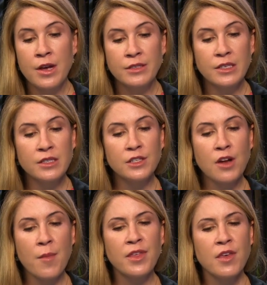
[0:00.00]
He says, This
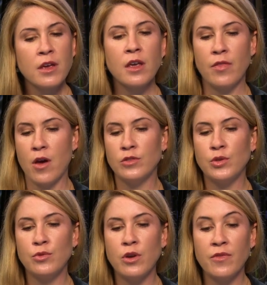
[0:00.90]
got me thinking though. Do
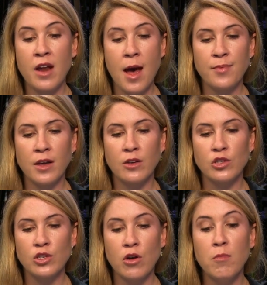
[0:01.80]
you know of an app that can
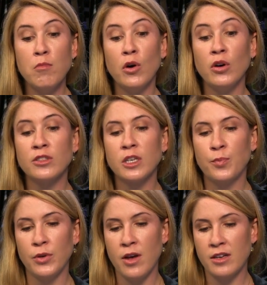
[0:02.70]
show
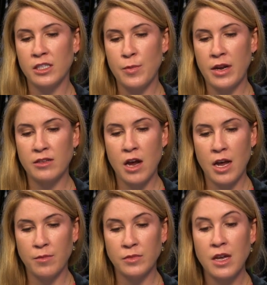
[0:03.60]
multiple estimated
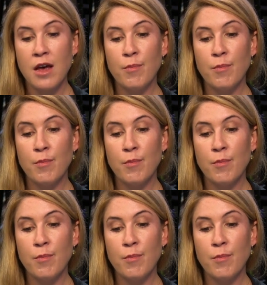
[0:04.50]
times